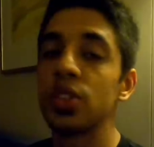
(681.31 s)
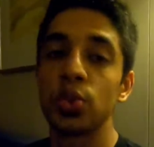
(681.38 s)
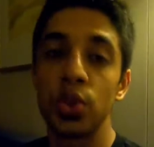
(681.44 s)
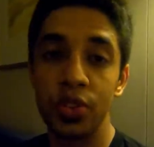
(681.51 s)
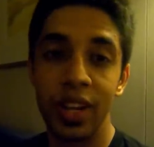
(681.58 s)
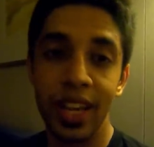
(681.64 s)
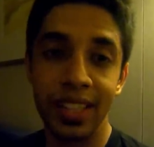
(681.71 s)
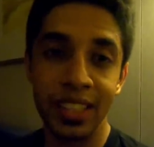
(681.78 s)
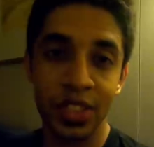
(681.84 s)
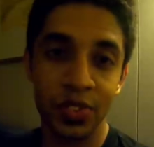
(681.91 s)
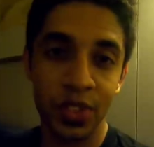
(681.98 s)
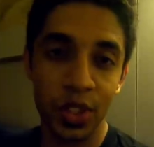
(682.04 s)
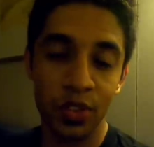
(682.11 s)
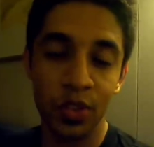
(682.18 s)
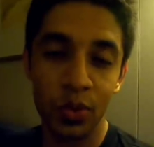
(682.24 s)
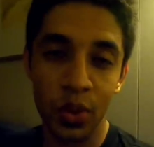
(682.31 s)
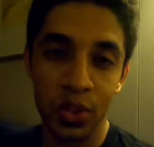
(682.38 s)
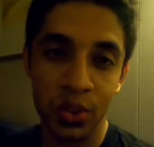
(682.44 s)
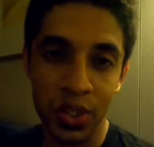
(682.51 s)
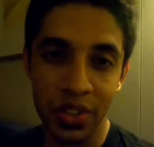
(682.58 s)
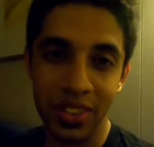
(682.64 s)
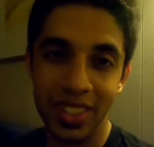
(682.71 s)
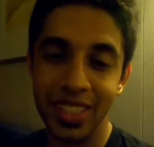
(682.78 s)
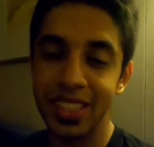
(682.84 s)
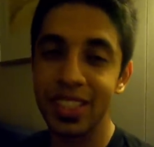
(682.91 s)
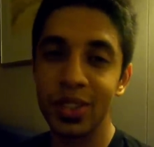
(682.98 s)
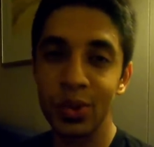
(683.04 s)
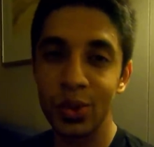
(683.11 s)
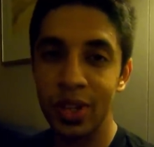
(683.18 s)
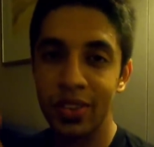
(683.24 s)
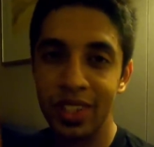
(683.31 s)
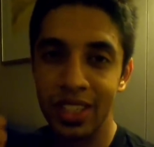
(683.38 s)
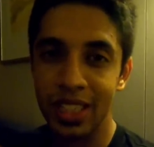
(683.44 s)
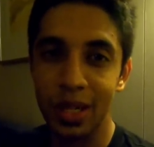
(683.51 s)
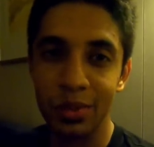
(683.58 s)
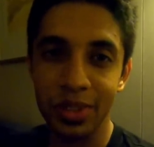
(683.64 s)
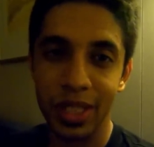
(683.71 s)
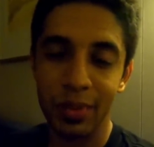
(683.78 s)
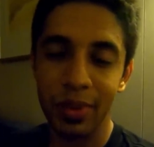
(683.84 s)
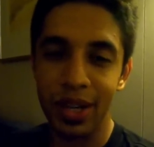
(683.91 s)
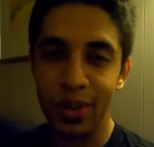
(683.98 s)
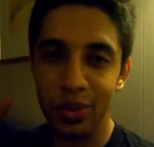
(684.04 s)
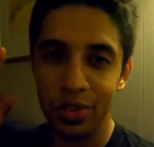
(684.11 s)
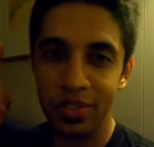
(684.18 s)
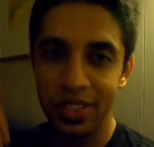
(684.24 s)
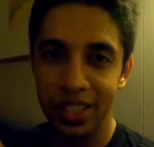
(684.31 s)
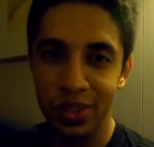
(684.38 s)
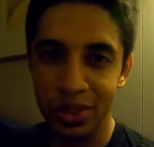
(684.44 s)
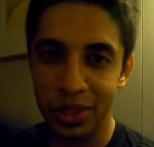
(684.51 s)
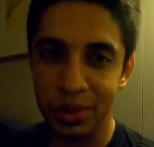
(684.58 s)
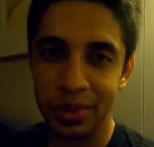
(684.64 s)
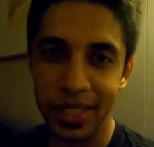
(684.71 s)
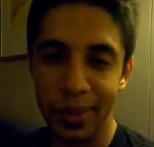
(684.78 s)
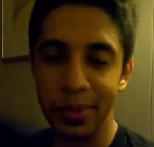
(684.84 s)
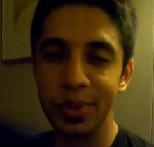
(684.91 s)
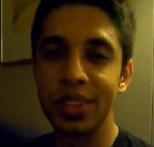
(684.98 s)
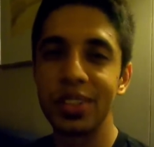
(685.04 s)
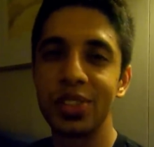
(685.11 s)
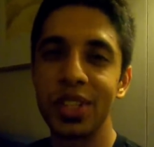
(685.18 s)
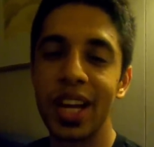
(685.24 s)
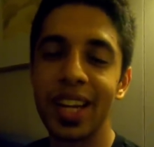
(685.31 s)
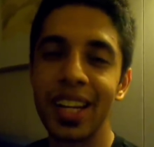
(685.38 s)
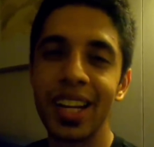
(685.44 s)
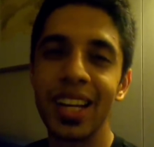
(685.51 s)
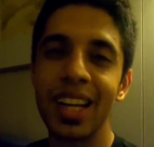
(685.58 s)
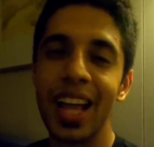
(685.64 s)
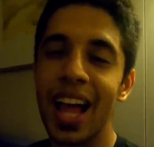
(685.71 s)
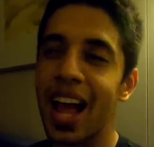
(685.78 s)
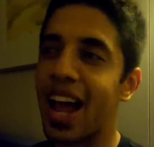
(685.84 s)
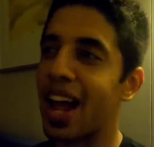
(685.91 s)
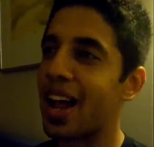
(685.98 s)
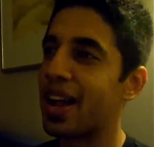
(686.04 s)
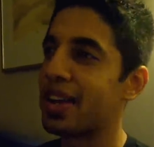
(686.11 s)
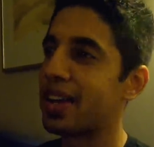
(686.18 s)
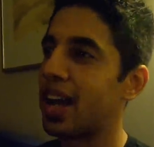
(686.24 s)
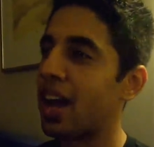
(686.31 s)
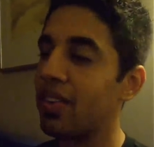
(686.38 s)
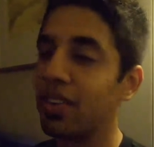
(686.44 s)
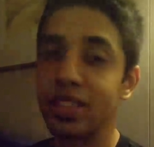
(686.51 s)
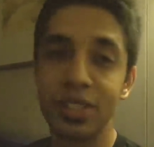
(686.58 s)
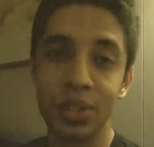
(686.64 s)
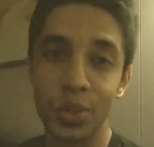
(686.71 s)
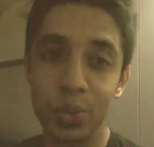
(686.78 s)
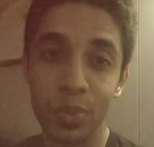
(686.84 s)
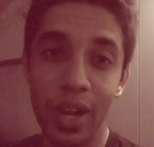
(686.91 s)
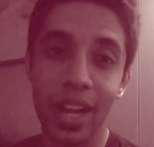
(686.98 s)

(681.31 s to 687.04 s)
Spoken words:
So if you like this video for whatsoever reason, do give it a thumbs up, and don't forget to subscribe to the channel, and I will see you